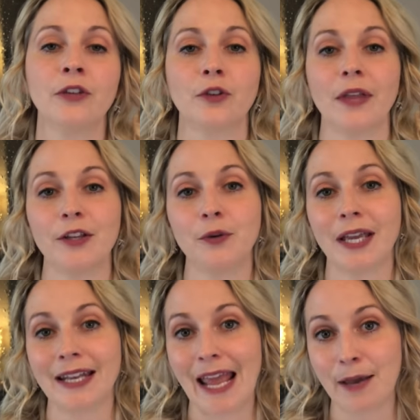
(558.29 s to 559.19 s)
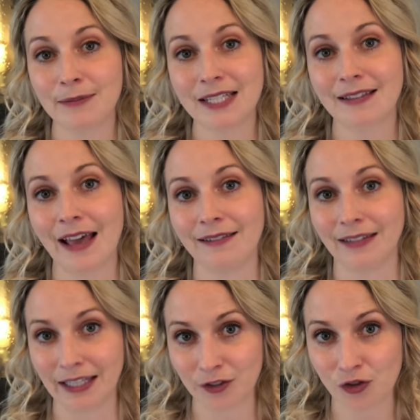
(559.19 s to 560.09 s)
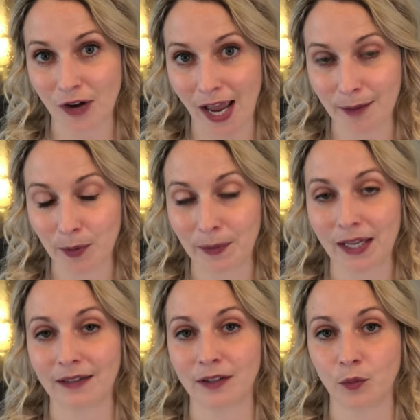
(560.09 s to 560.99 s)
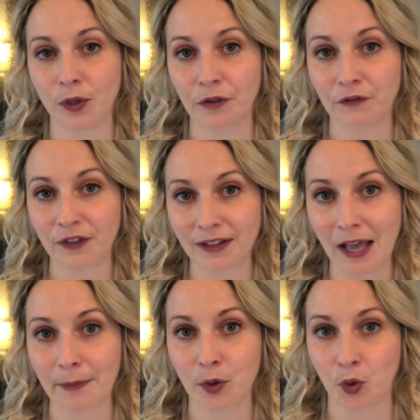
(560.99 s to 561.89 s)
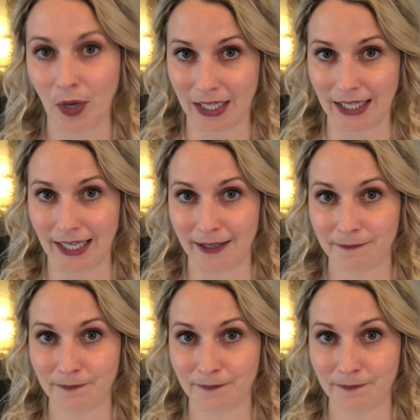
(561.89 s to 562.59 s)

so that you can empty that lint trap because it will fill up quickly.